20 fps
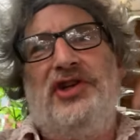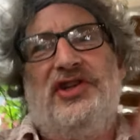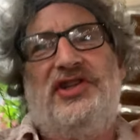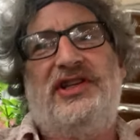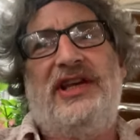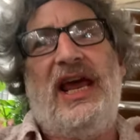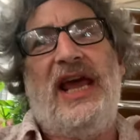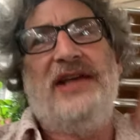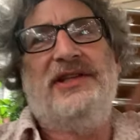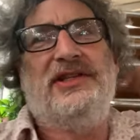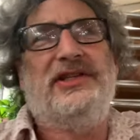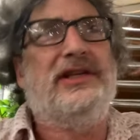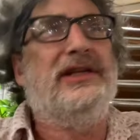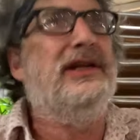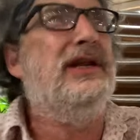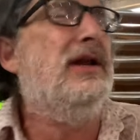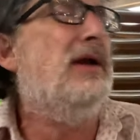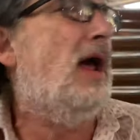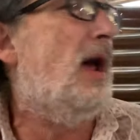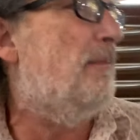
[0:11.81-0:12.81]
of Skanks is
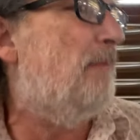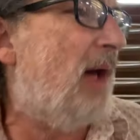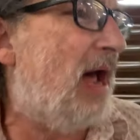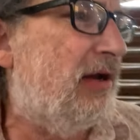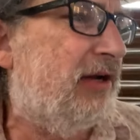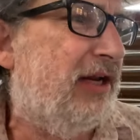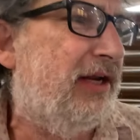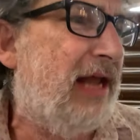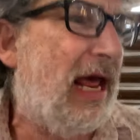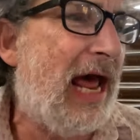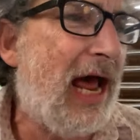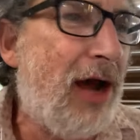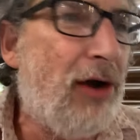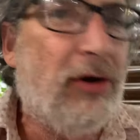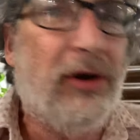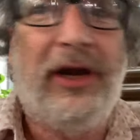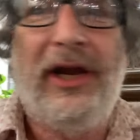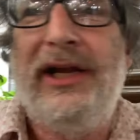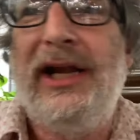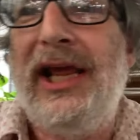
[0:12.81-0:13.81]
in about an
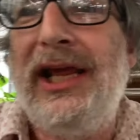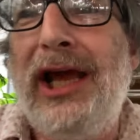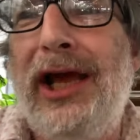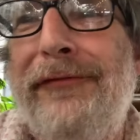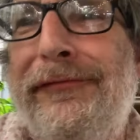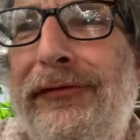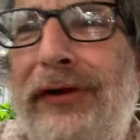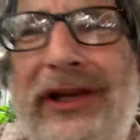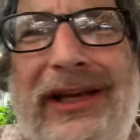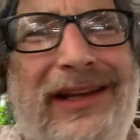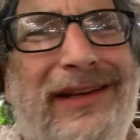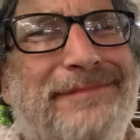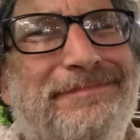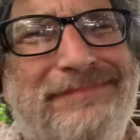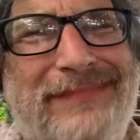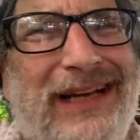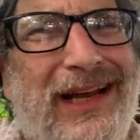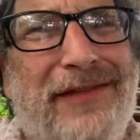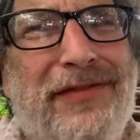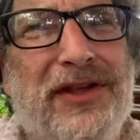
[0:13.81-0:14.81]
hour, and I got freaking,
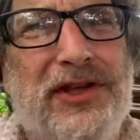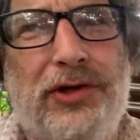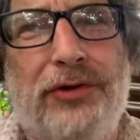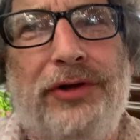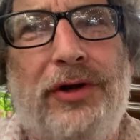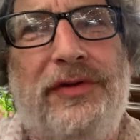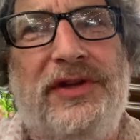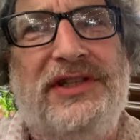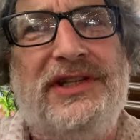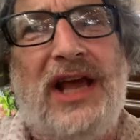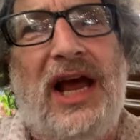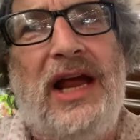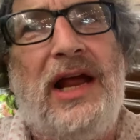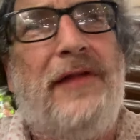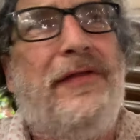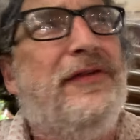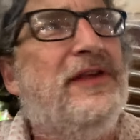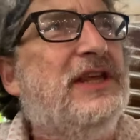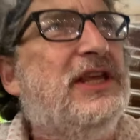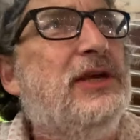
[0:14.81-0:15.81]
I think you'll know this guy.
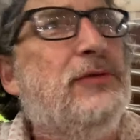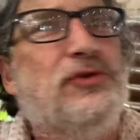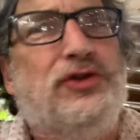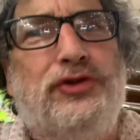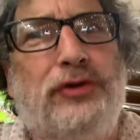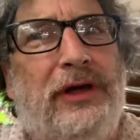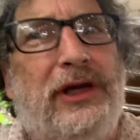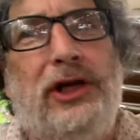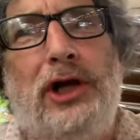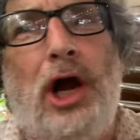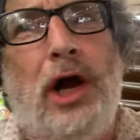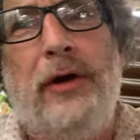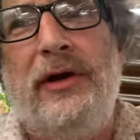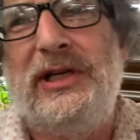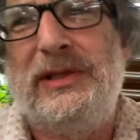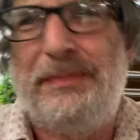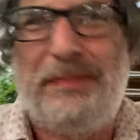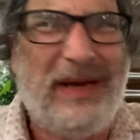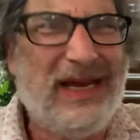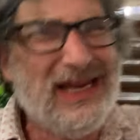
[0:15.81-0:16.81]
I think he was drinking
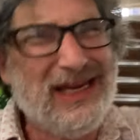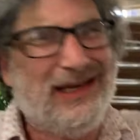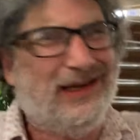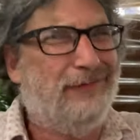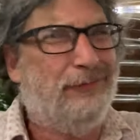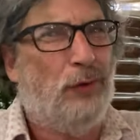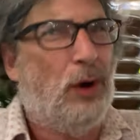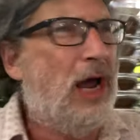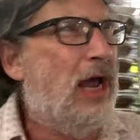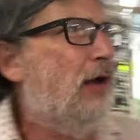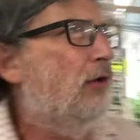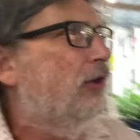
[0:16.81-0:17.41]
Ari's pee a while